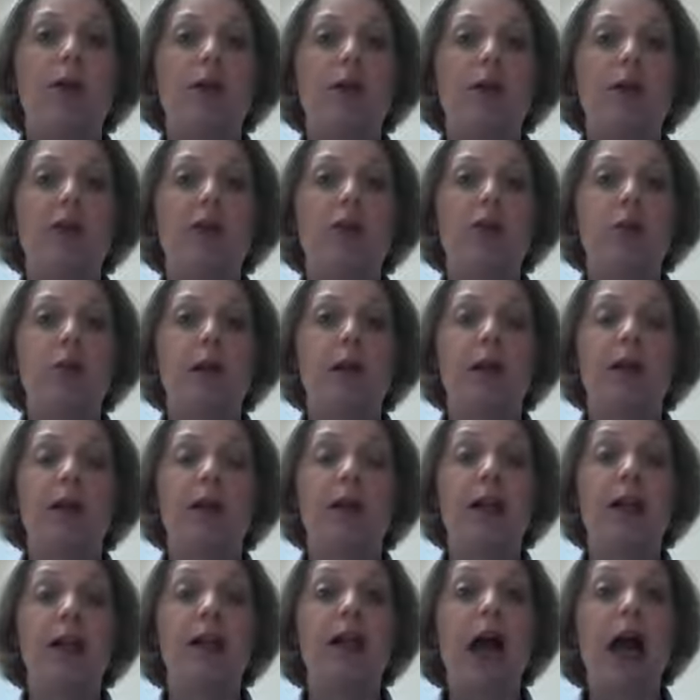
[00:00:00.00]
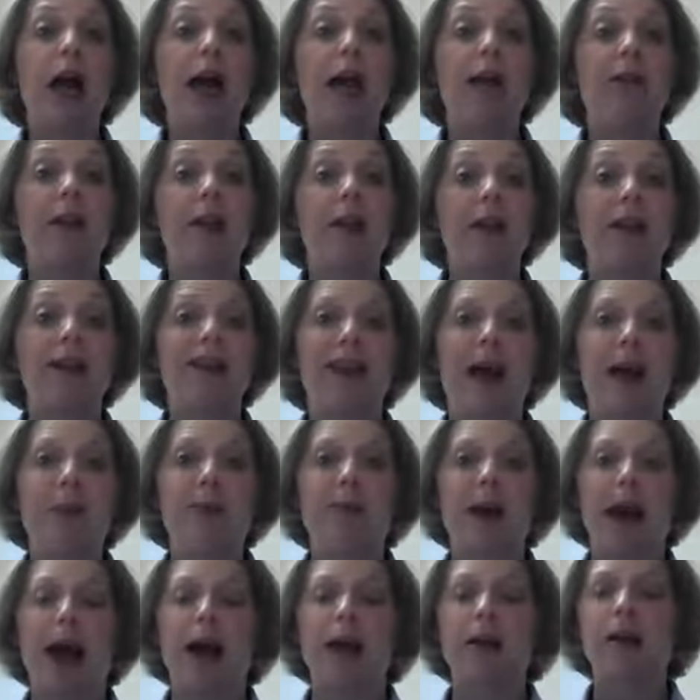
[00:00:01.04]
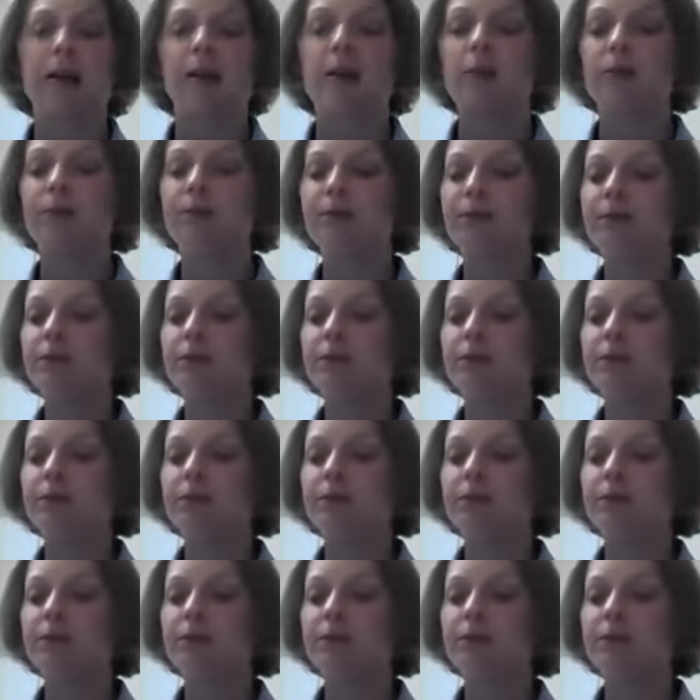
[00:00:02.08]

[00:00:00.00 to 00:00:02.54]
with the tissue healing and not have any setbacks.